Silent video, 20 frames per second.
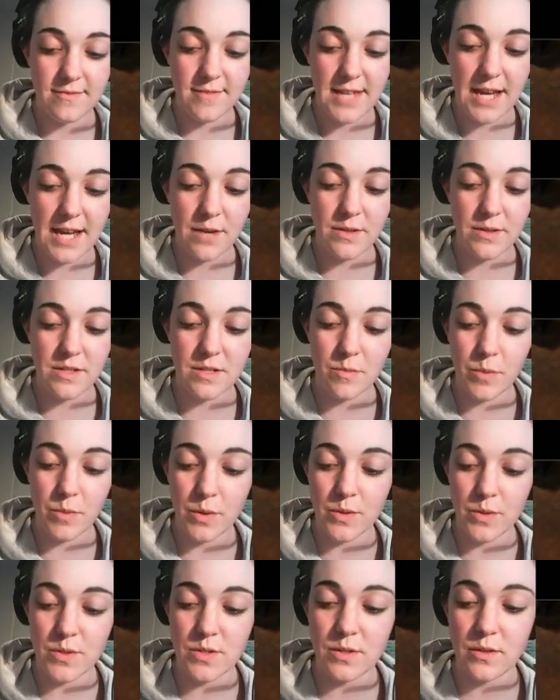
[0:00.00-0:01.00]
how it's
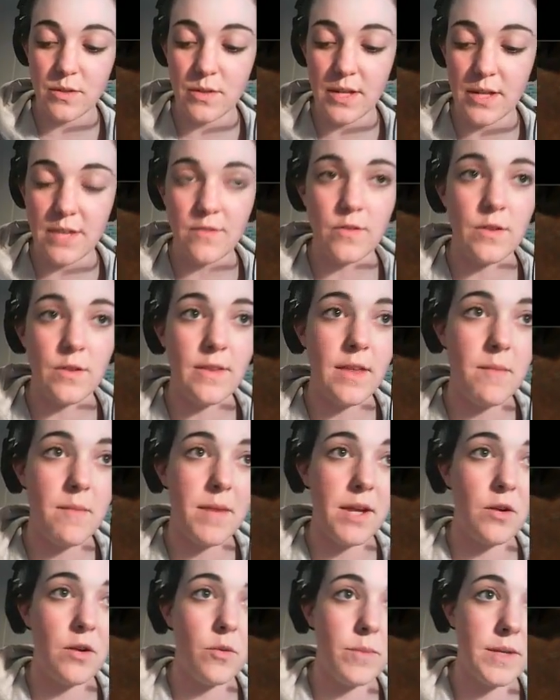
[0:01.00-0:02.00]
supposed to look, even though they
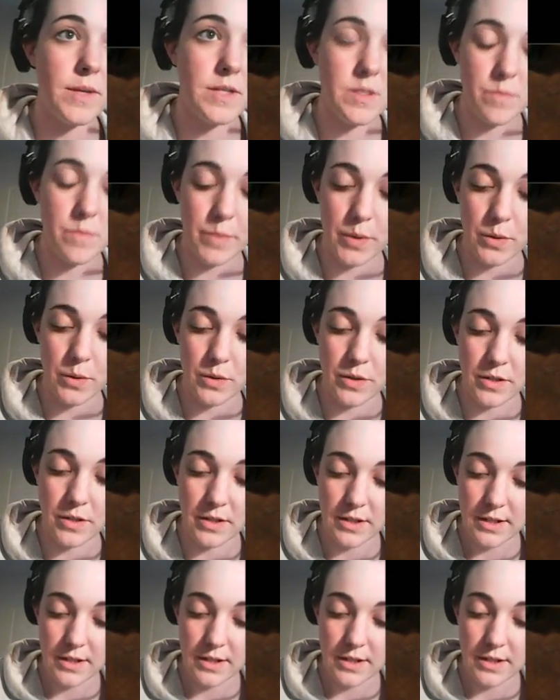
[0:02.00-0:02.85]
may not be spot on.